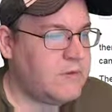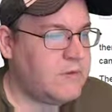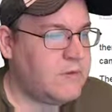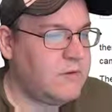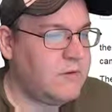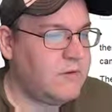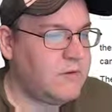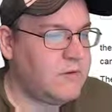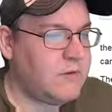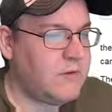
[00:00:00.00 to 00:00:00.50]

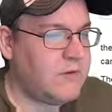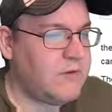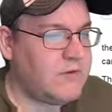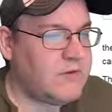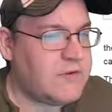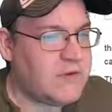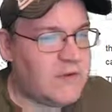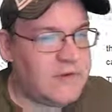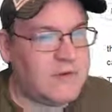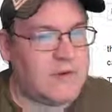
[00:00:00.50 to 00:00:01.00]
User
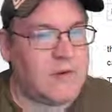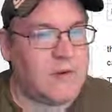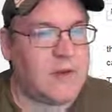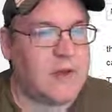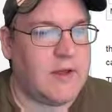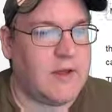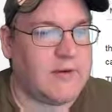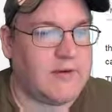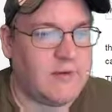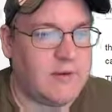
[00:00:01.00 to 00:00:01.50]
Preferences.
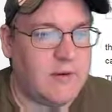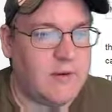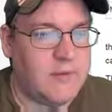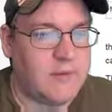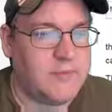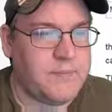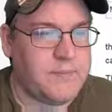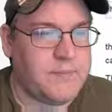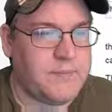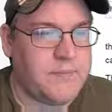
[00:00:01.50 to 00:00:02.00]
Okay, so
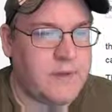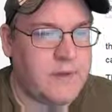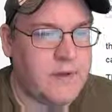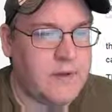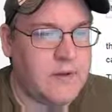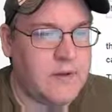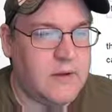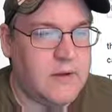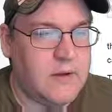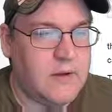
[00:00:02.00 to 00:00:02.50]

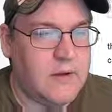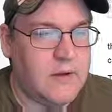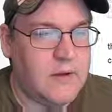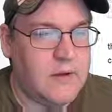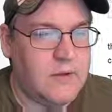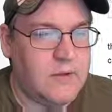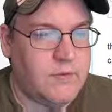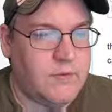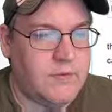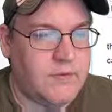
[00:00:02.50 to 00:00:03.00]

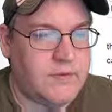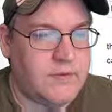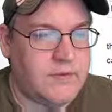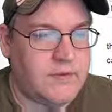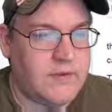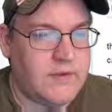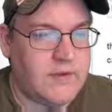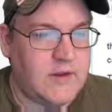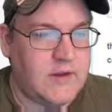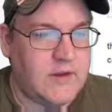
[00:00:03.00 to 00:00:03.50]
this
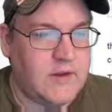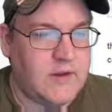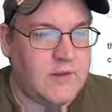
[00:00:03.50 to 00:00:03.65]
is the